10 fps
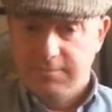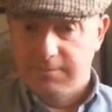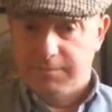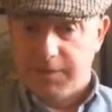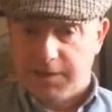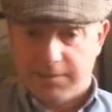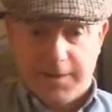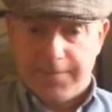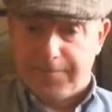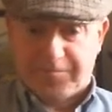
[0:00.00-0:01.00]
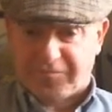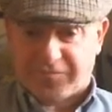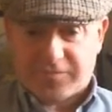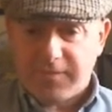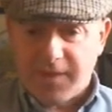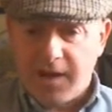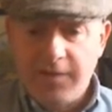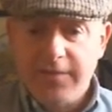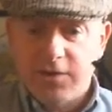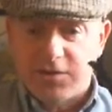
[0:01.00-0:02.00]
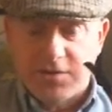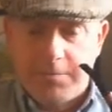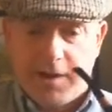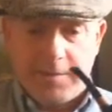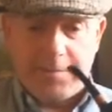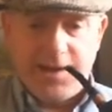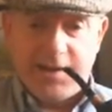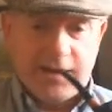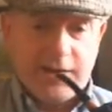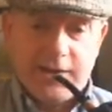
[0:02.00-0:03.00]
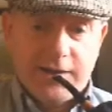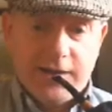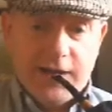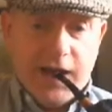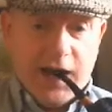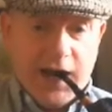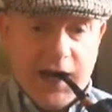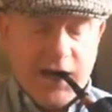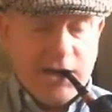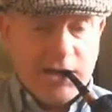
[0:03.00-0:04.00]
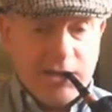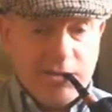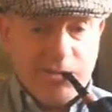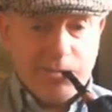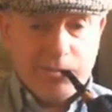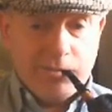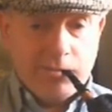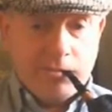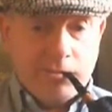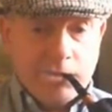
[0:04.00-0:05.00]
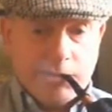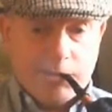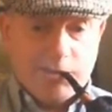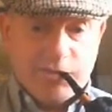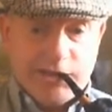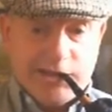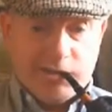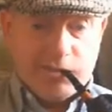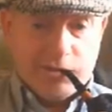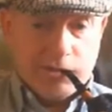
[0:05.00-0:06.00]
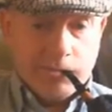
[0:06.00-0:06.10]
Pardon me. I've even looked on Pipedia, and that wasn't very helpful.